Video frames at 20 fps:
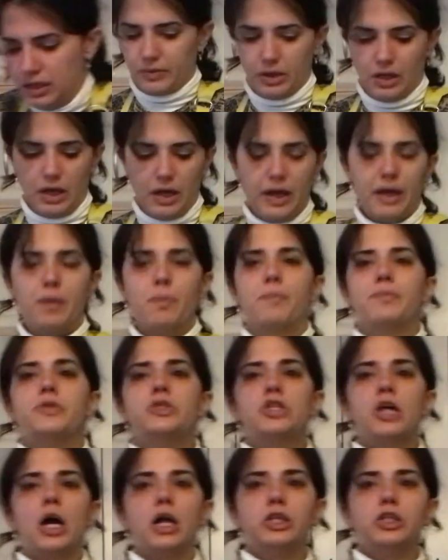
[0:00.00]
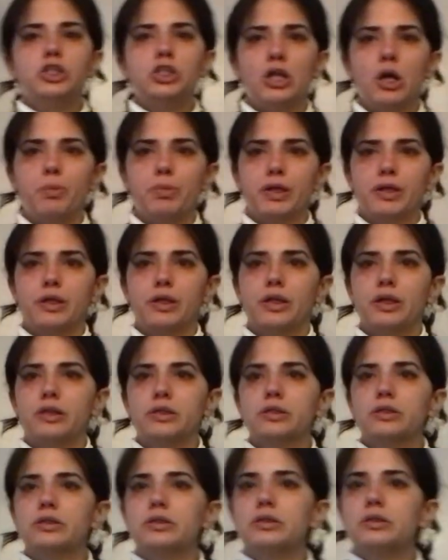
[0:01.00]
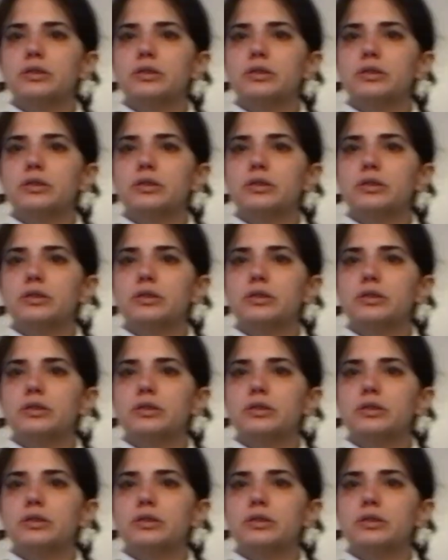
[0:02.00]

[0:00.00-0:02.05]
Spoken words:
I am done chopping this.